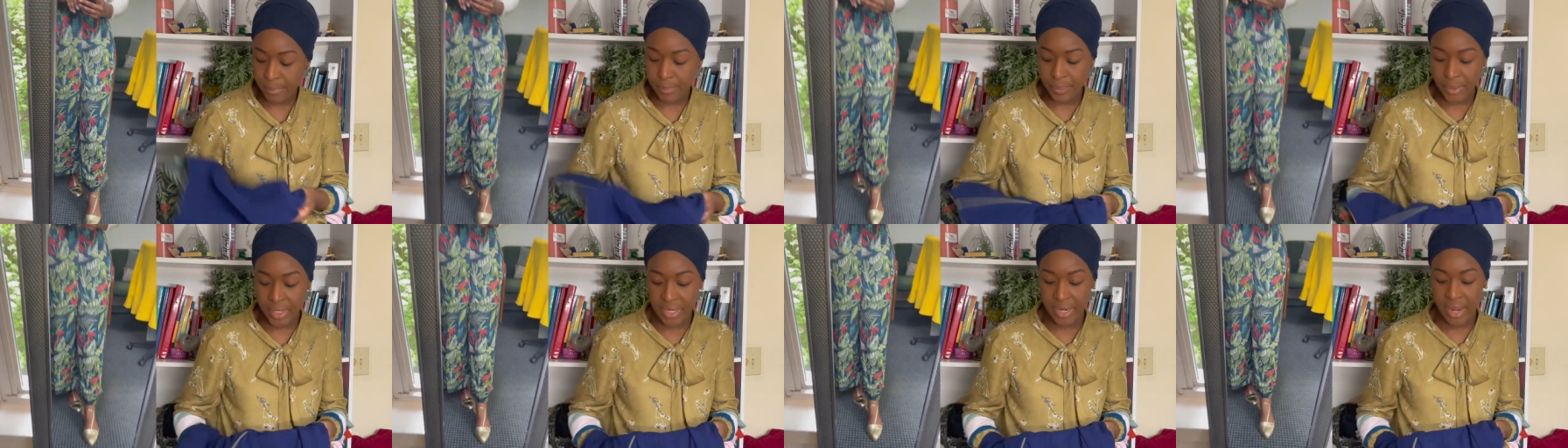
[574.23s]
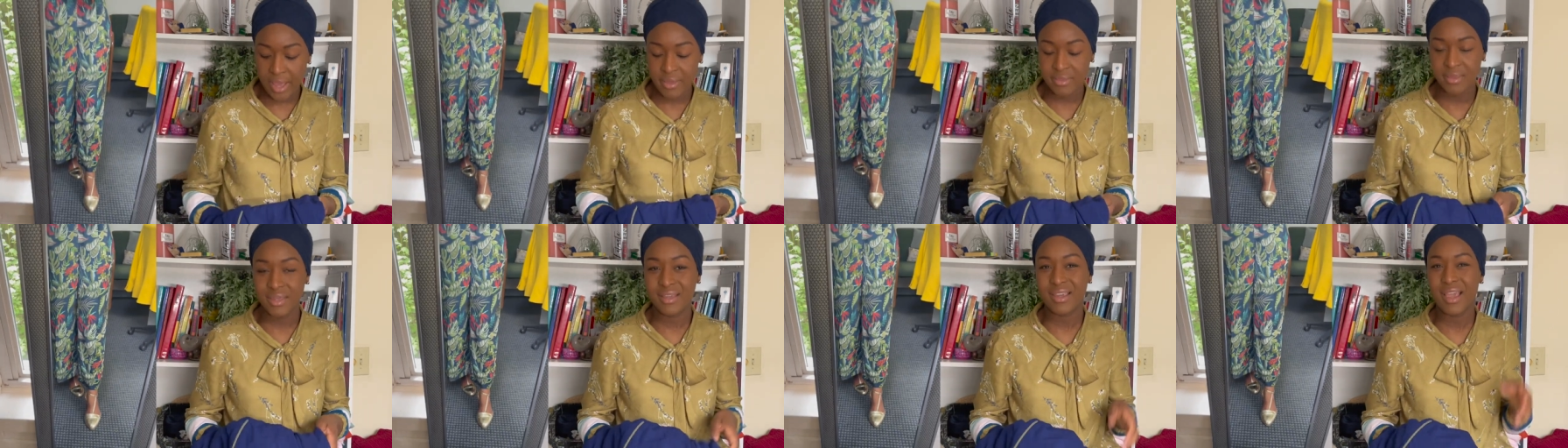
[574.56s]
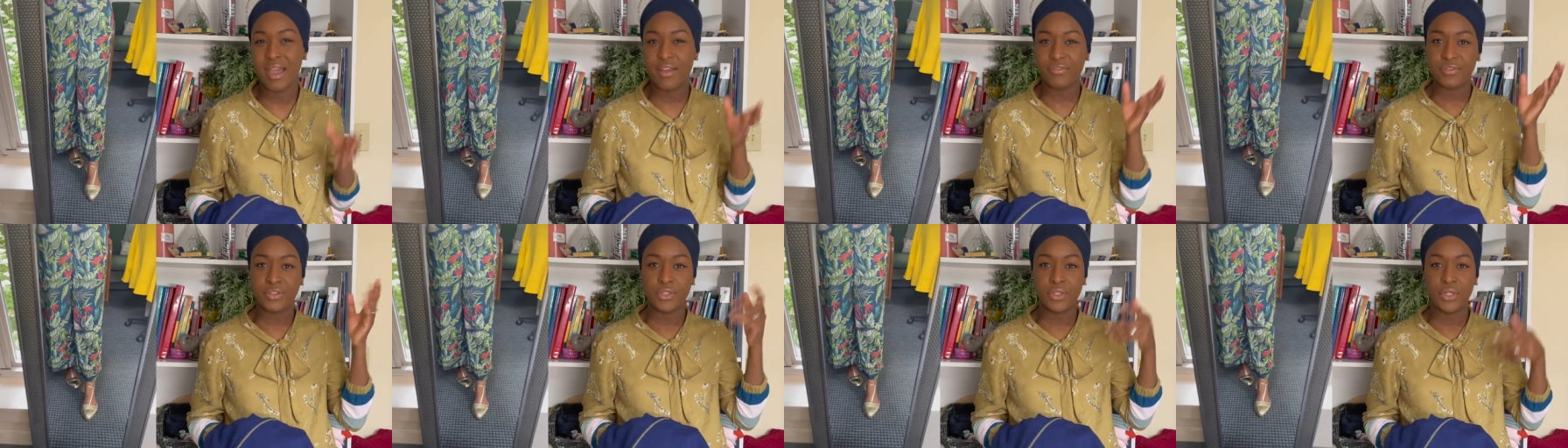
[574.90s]
But I think
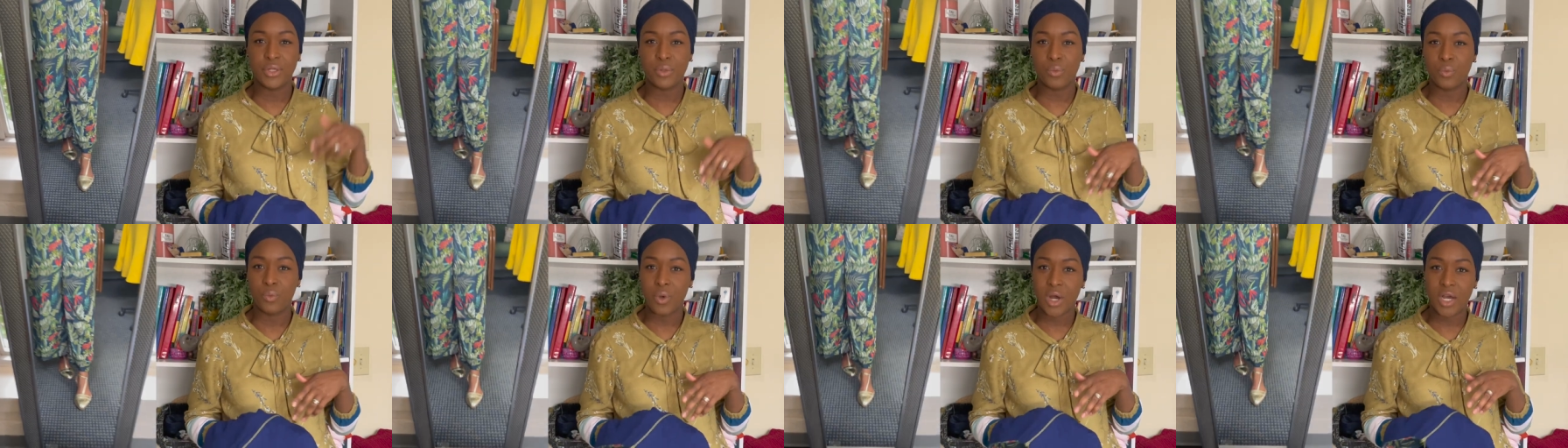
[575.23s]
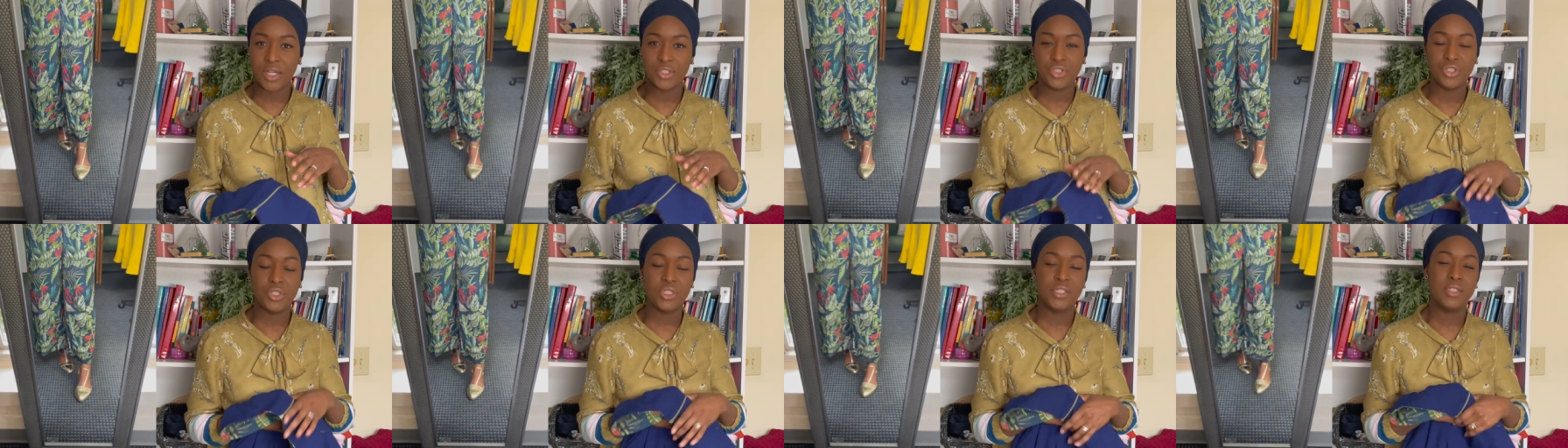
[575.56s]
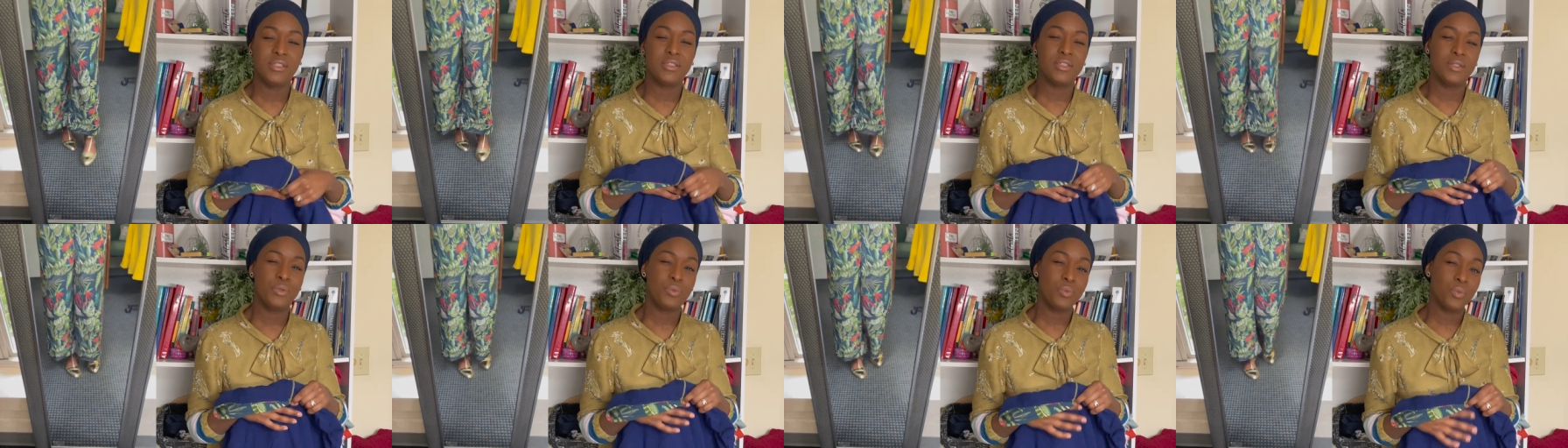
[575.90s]
after it
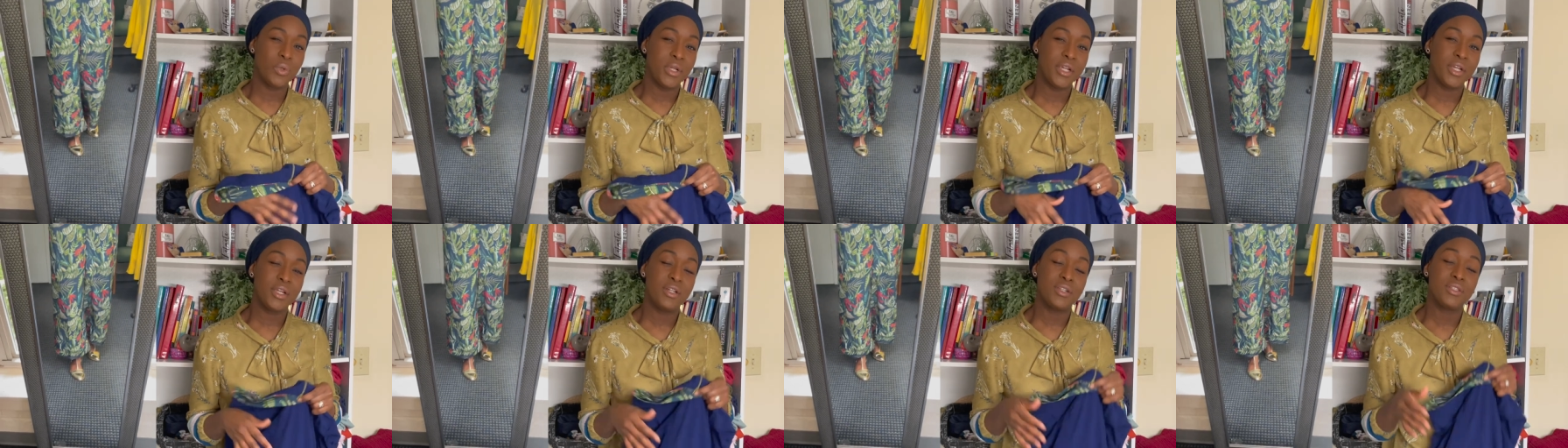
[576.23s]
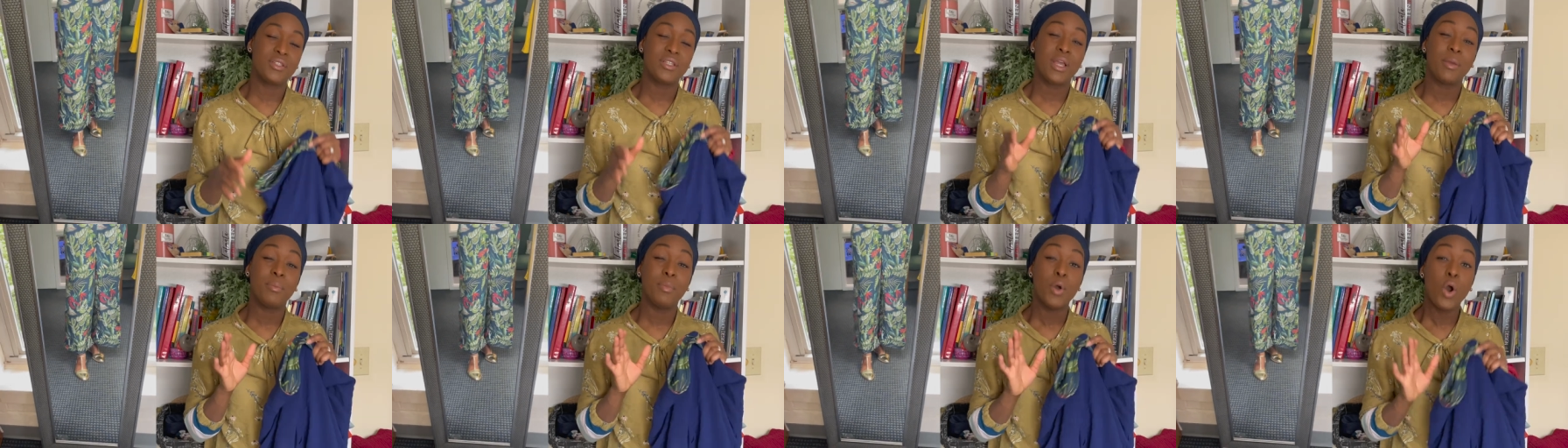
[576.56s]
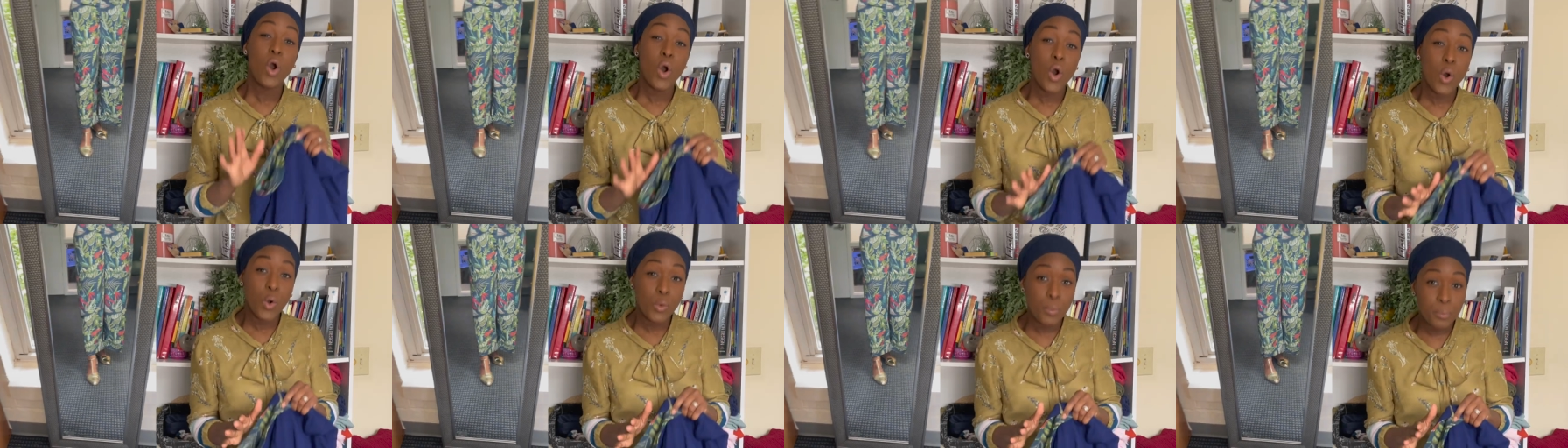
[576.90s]
washes and wears, I'm
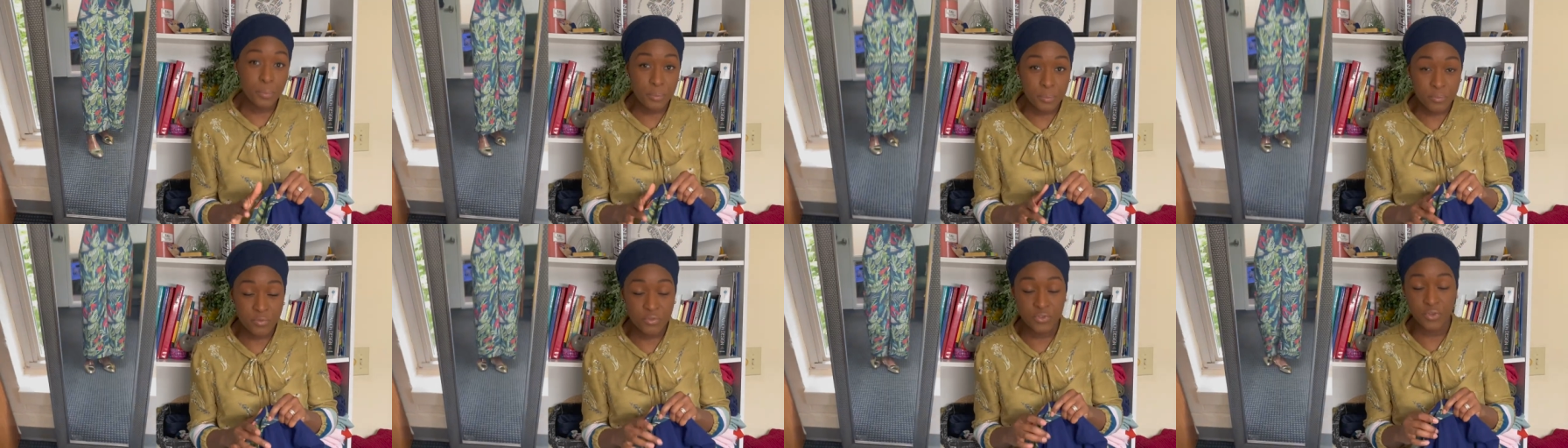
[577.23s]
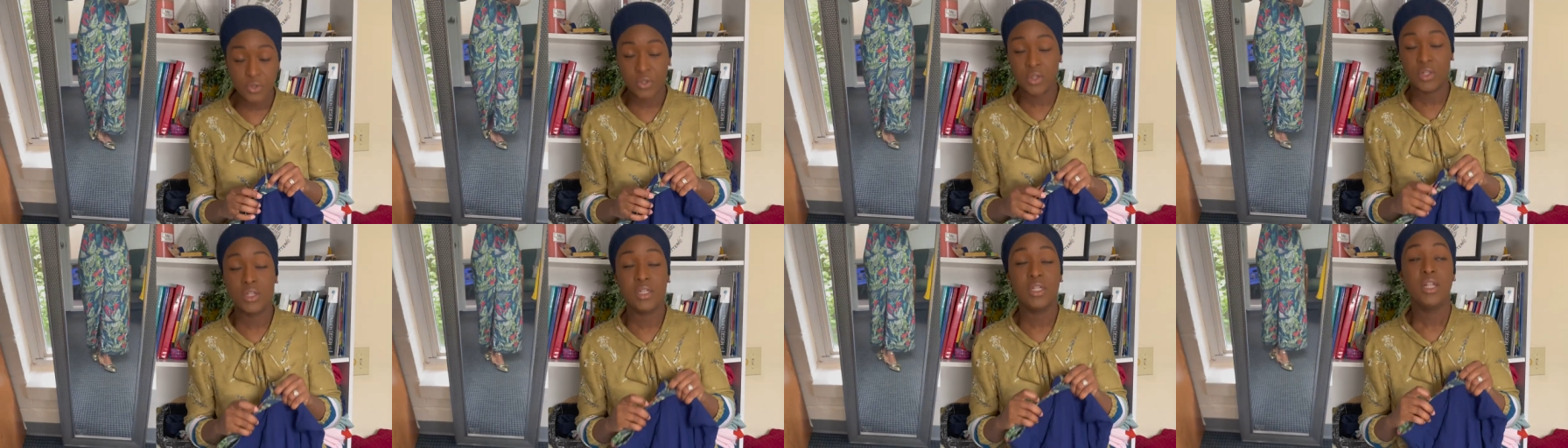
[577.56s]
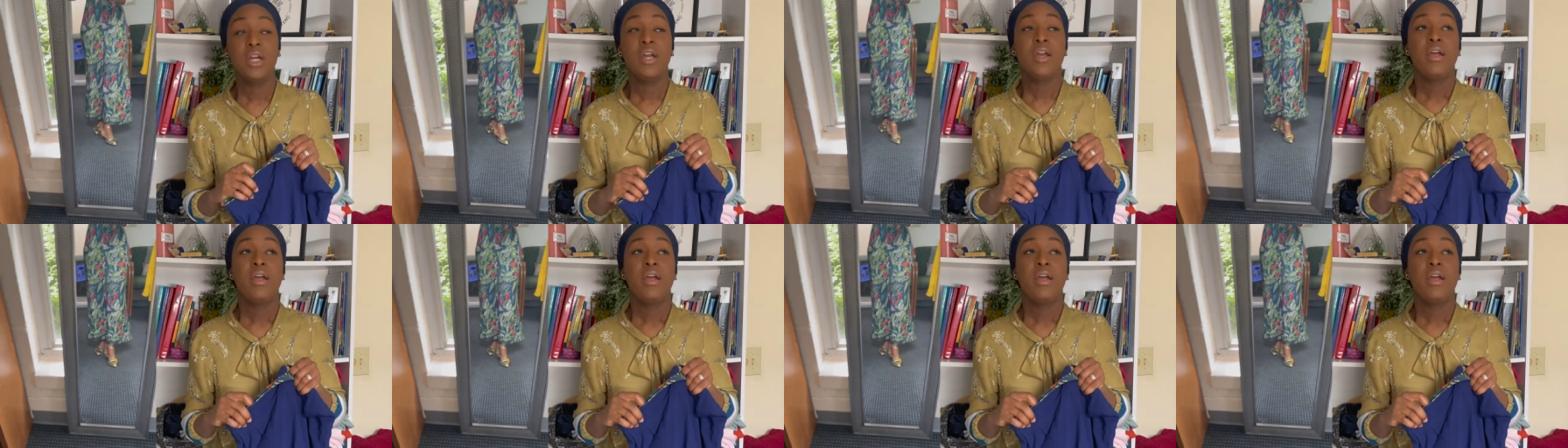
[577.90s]
hopeful